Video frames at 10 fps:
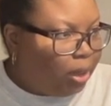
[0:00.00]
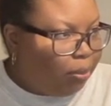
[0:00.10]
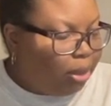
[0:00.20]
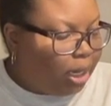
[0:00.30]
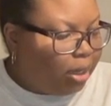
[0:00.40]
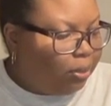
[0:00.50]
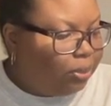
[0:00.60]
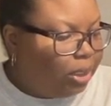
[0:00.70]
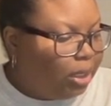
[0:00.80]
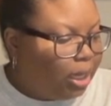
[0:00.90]
but I don't
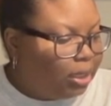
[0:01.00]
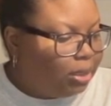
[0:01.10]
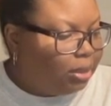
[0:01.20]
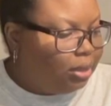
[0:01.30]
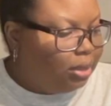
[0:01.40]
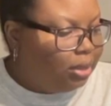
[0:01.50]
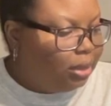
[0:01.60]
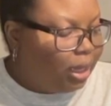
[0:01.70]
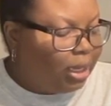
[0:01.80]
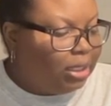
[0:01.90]
think I
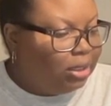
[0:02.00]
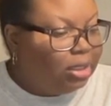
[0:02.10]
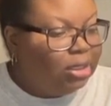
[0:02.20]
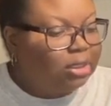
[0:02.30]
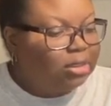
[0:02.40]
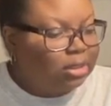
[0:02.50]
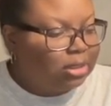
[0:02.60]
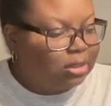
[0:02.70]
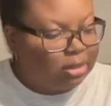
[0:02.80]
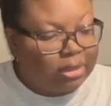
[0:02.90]
like it, it looks
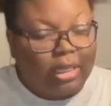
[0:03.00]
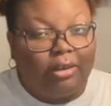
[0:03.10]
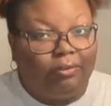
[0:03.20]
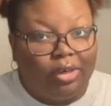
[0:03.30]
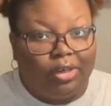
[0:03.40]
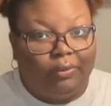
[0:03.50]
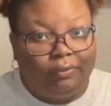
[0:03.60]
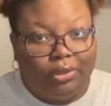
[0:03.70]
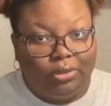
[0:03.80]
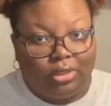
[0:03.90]
this is like very
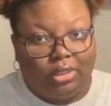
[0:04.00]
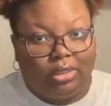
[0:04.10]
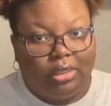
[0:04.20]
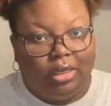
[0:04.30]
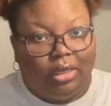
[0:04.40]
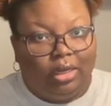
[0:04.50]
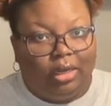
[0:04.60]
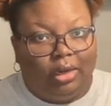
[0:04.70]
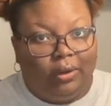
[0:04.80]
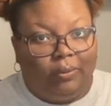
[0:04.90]
confusing.
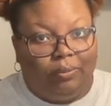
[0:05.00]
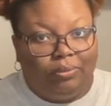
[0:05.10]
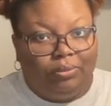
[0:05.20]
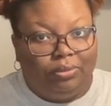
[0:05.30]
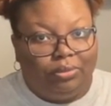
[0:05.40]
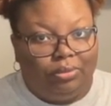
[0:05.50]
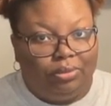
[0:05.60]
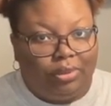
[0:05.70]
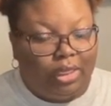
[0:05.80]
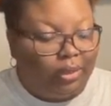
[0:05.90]
Um
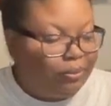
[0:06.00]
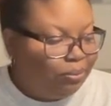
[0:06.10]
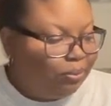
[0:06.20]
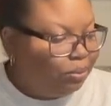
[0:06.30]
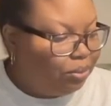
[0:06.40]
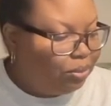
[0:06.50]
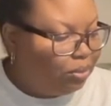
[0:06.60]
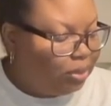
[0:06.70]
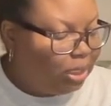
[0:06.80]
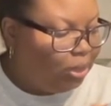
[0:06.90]
yeah.
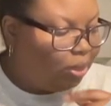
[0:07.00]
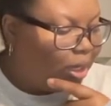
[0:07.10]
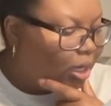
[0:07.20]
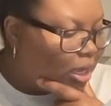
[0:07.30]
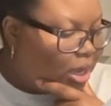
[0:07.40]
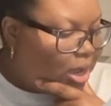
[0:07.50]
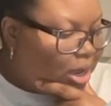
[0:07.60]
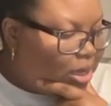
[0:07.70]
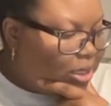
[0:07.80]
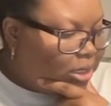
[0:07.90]
Anyway,
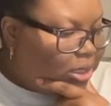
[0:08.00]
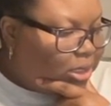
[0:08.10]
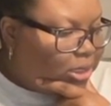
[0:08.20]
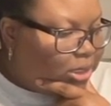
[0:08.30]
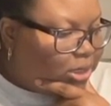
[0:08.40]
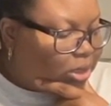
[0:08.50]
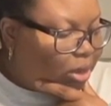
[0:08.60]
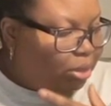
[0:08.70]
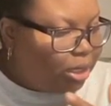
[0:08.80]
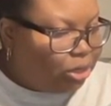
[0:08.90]
so
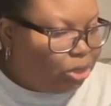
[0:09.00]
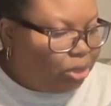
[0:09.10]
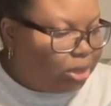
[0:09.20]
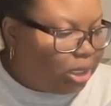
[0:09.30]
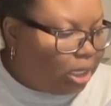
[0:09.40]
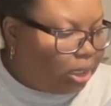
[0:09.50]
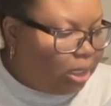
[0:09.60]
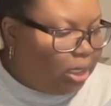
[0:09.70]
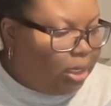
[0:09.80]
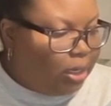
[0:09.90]
I'm not sure
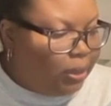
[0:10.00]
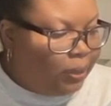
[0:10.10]
exactly